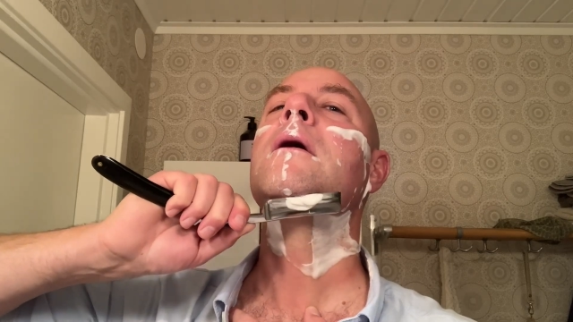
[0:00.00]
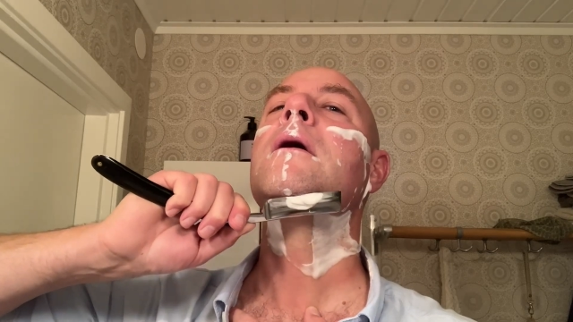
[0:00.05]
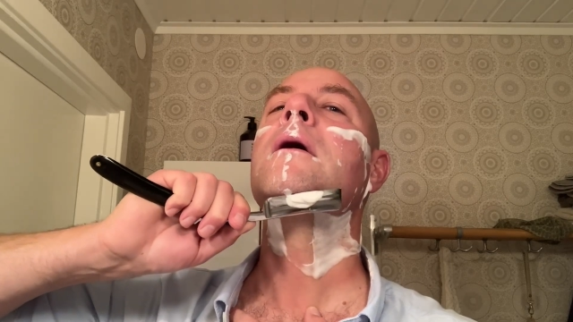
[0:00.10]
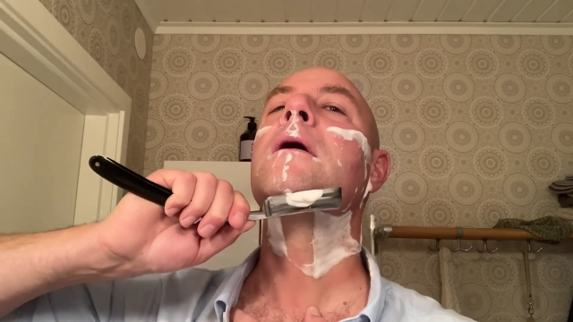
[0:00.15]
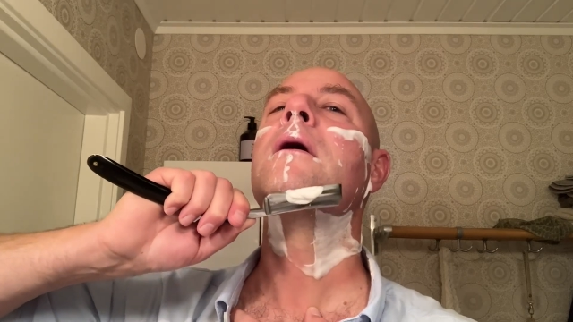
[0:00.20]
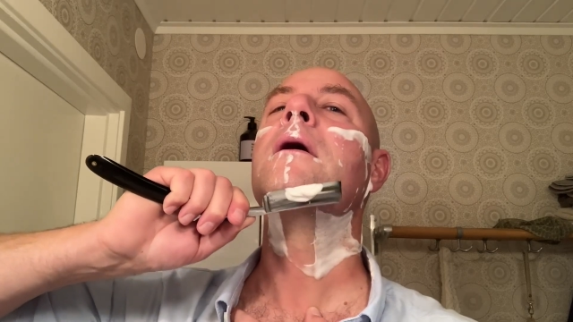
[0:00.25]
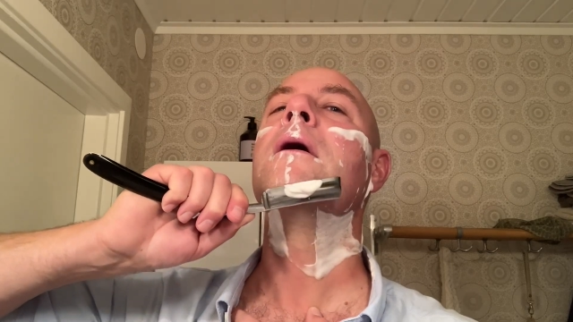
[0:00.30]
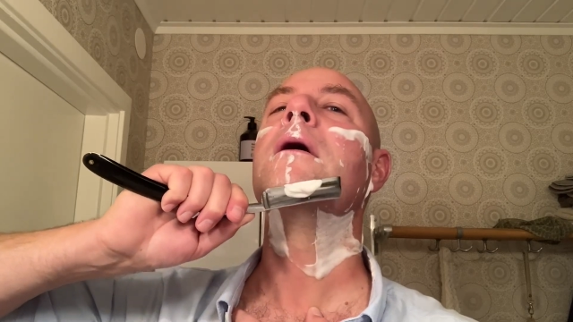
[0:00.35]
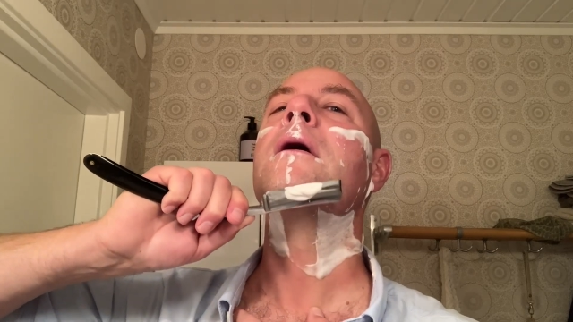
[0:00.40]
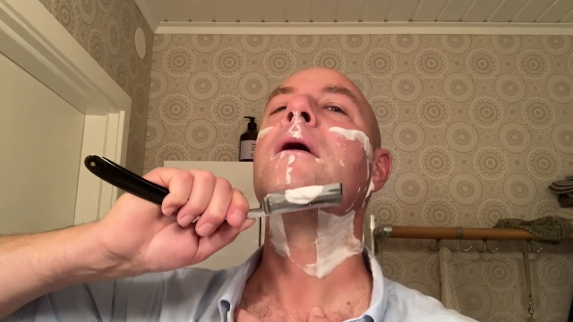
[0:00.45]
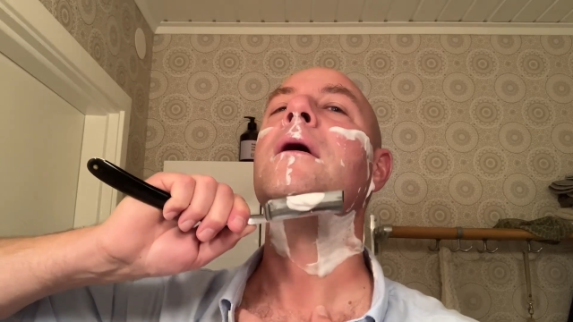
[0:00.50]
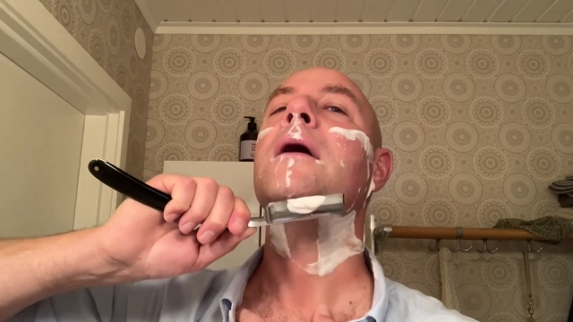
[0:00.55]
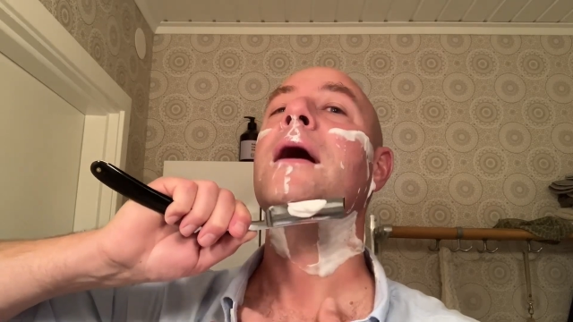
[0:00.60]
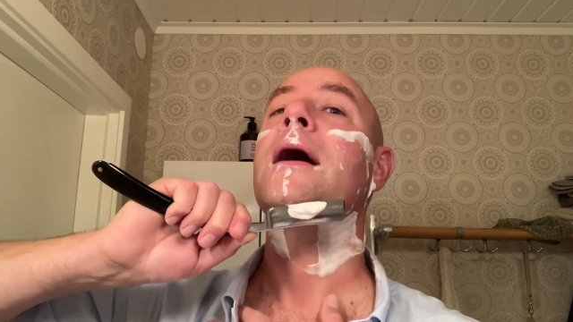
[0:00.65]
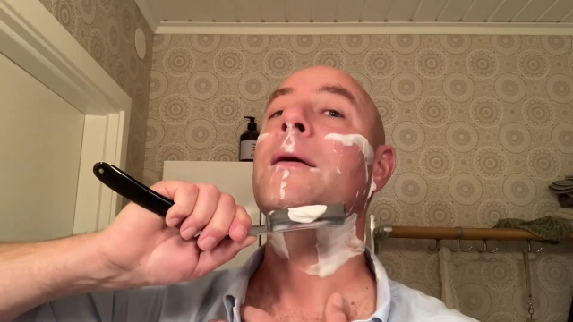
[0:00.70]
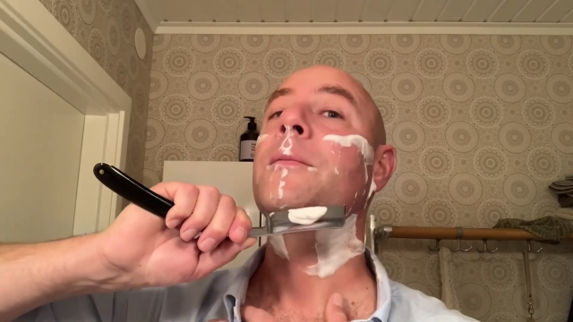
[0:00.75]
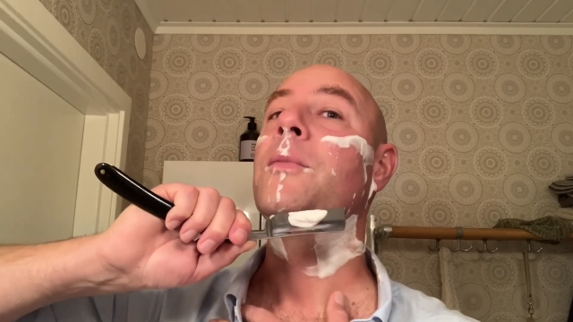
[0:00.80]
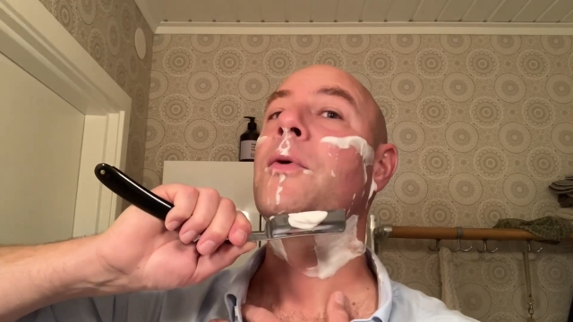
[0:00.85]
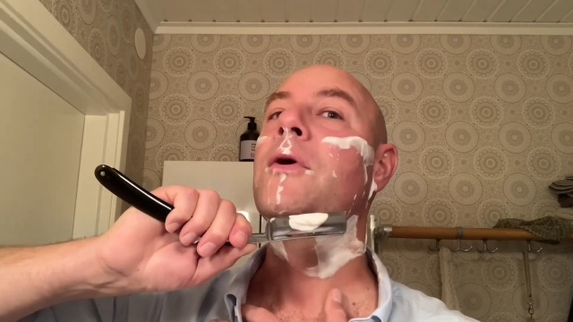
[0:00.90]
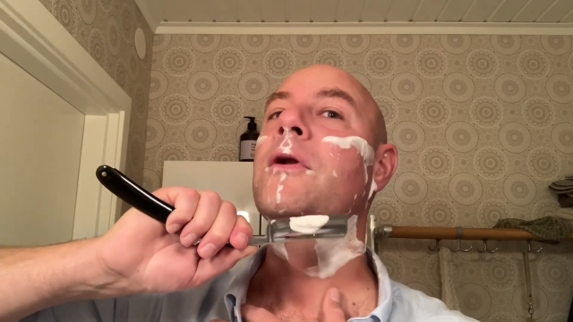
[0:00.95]
I
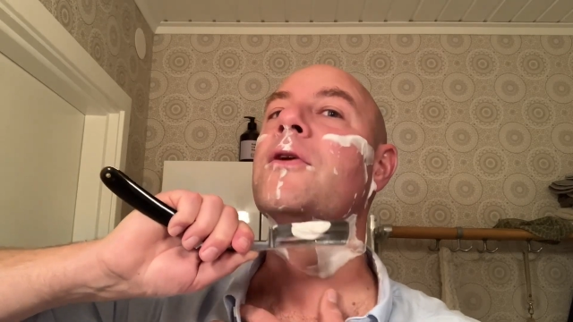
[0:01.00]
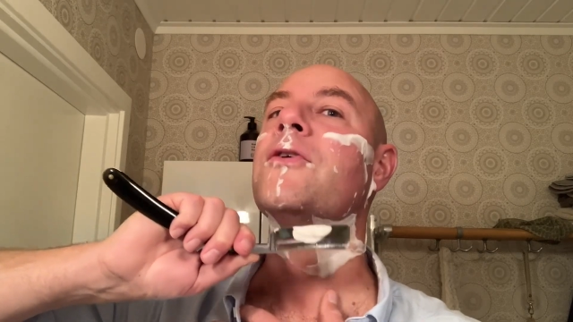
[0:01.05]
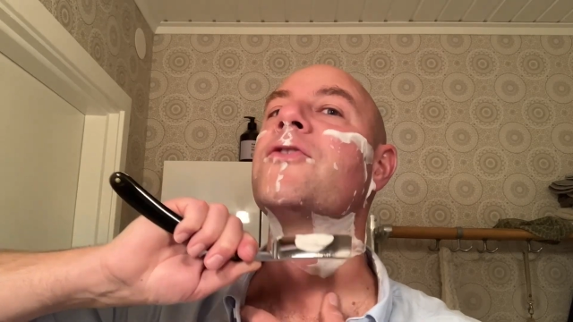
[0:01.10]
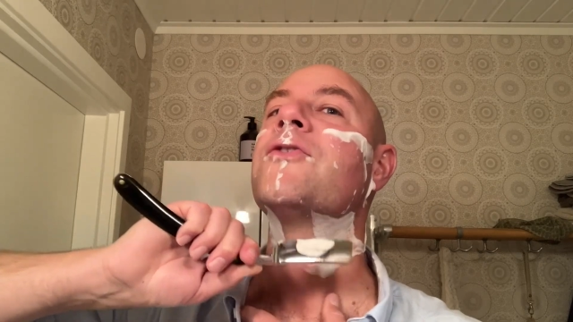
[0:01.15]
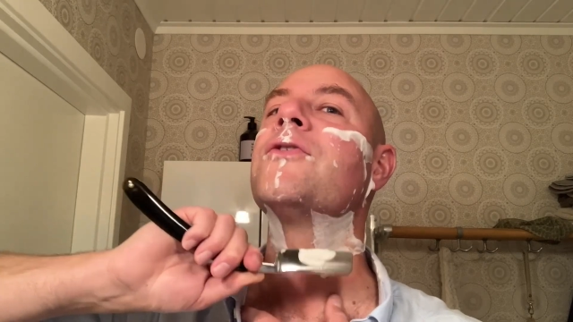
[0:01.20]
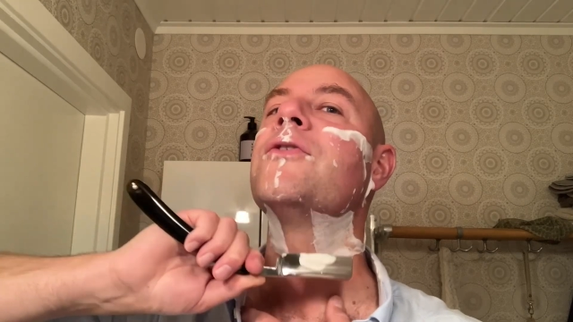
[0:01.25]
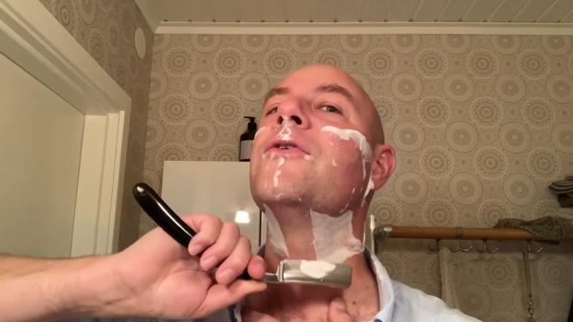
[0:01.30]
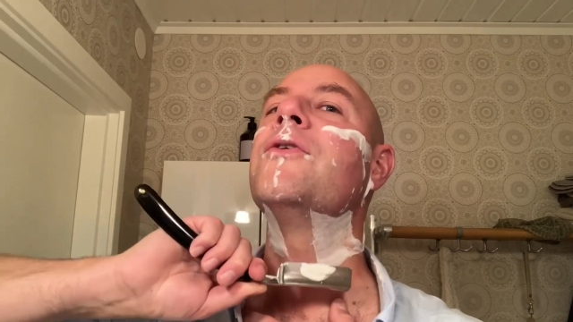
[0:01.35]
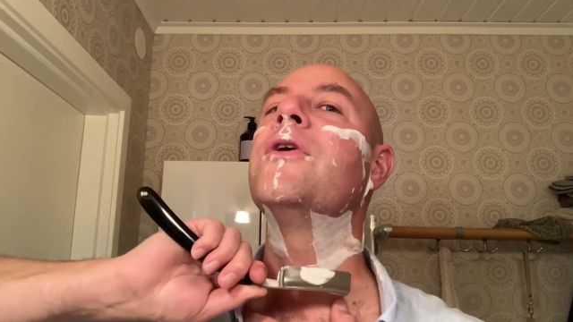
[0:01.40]
polished the